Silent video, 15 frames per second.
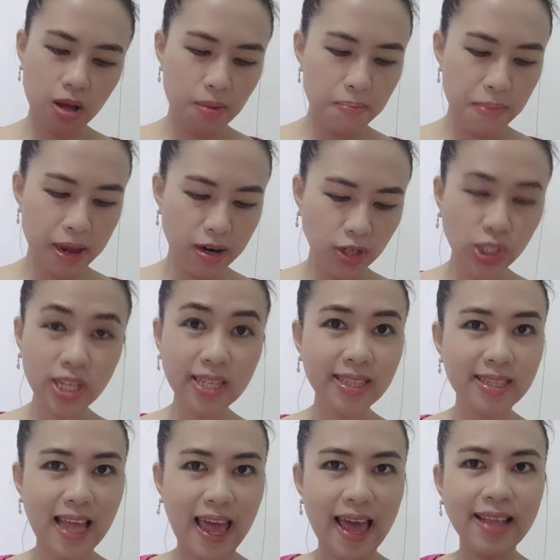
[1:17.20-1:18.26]
meron siyang
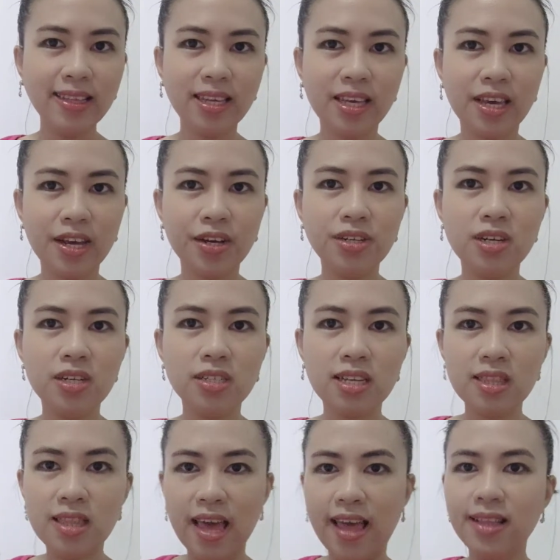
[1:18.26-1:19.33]
dent here. There's a
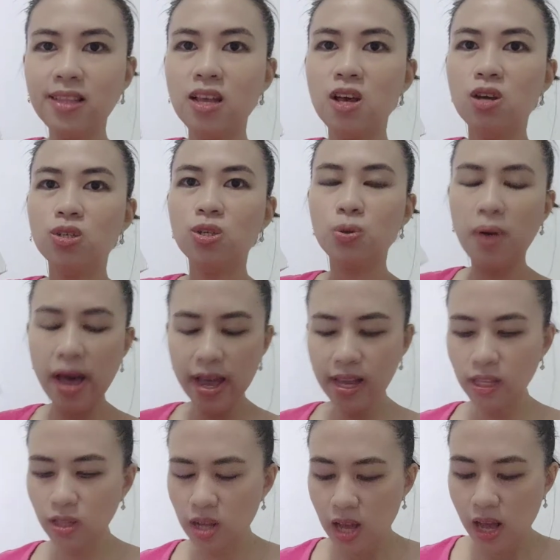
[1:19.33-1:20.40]
dent. So,
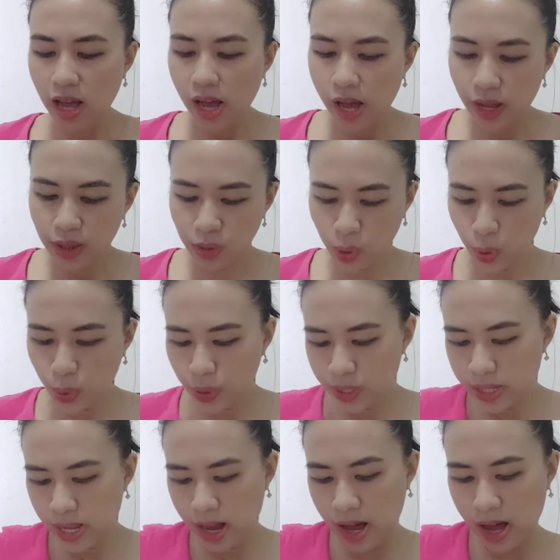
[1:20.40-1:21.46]
I told
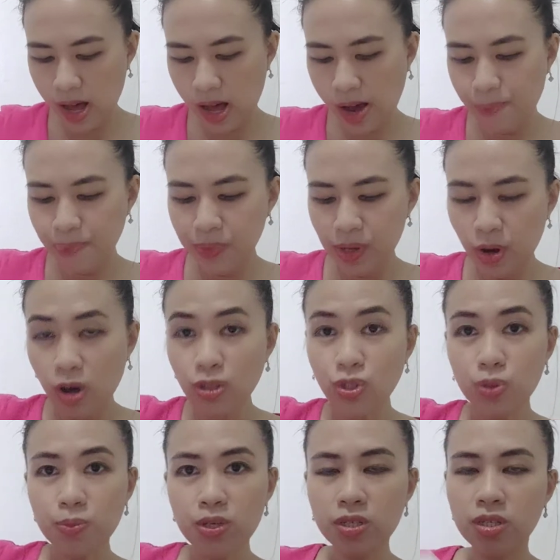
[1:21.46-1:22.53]
the
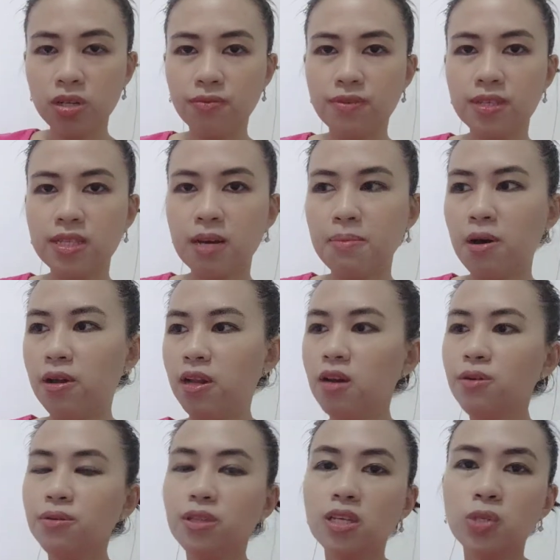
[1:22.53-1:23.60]
customer service about it.
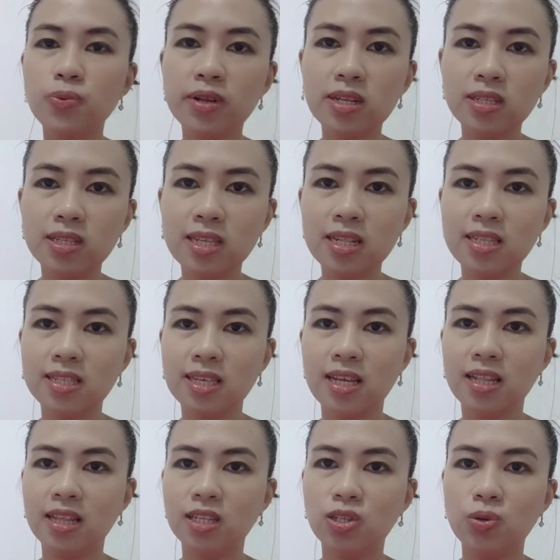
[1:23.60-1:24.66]
Oh, this one is still
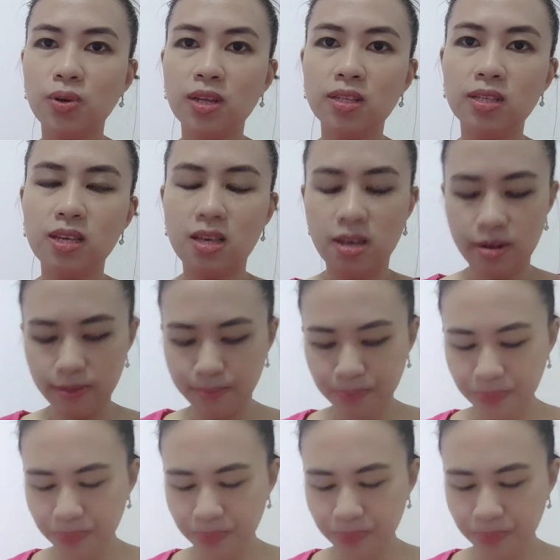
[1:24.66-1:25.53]
sealed, as you can see here.